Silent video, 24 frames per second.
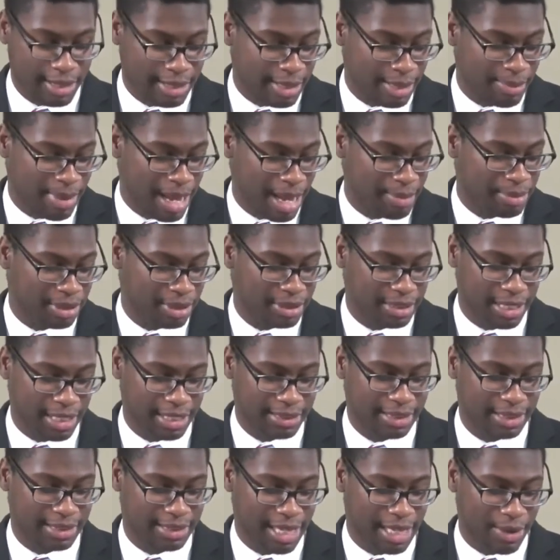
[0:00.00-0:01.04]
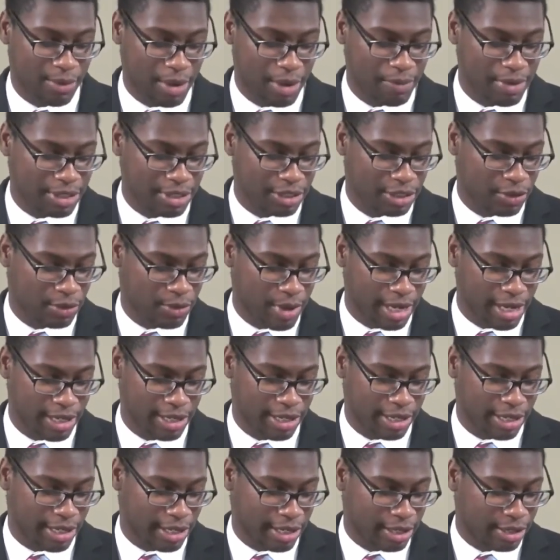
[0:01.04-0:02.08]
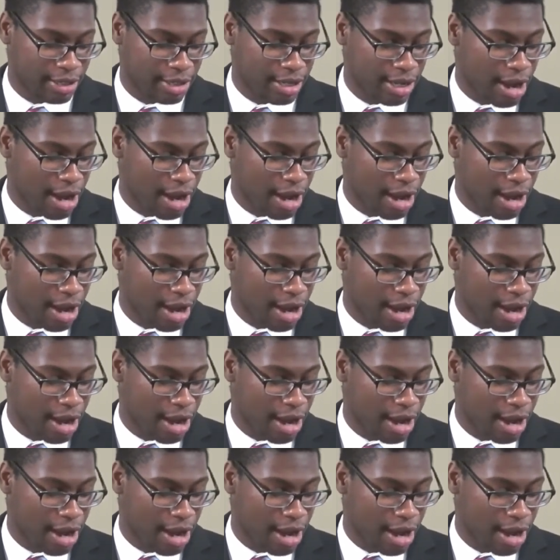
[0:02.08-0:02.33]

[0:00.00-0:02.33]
The Bible tells us that when we surrender